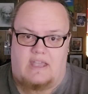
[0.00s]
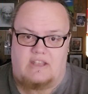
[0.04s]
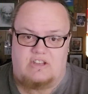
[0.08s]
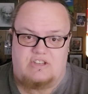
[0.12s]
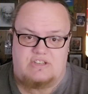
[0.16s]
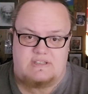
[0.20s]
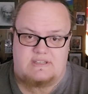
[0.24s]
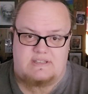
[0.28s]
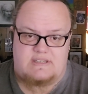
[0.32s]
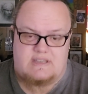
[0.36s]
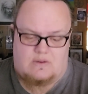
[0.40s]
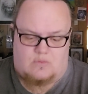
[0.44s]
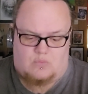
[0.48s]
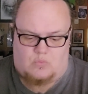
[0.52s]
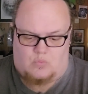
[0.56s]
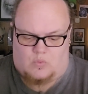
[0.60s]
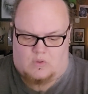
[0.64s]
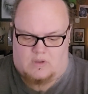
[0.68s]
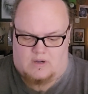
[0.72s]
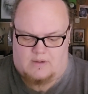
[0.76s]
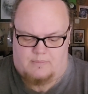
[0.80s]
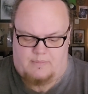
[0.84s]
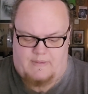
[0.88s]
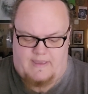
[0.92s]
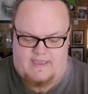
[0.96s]
just didn't
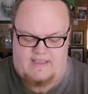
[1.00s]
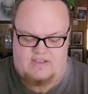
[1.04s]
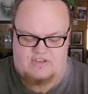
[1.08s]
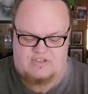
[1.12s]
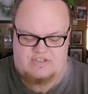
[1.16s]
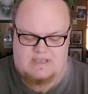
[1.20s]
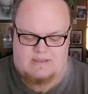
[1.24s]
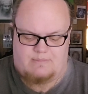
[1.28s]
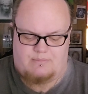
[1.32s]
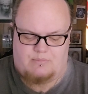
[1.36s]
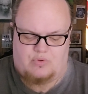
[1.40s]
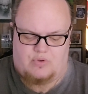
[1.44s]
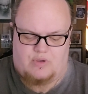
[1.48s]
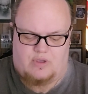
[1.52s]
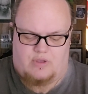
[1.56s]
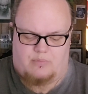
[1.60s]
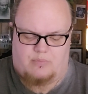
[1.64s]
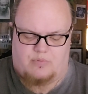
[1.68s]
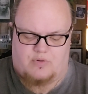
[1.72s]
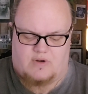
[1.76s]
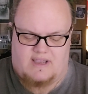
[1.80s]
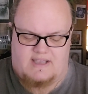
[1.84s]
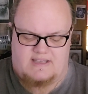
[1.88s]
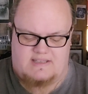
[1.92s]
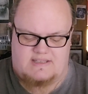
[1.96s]
want to pay
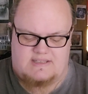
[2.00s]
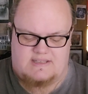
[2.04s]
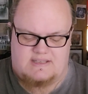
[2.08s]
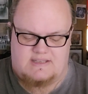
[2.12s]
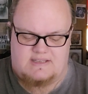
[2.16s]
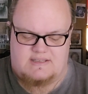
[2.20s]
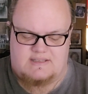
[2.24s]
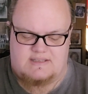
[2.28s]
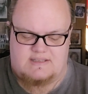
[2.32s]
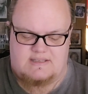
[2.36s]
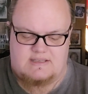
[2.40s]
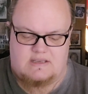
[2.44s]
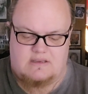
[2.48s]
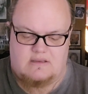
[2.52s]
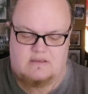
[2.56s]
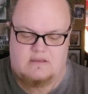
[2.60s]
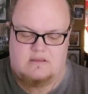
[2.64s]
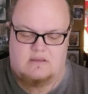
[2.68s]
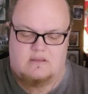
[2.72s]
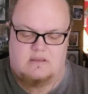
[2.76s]
Jetboil prices.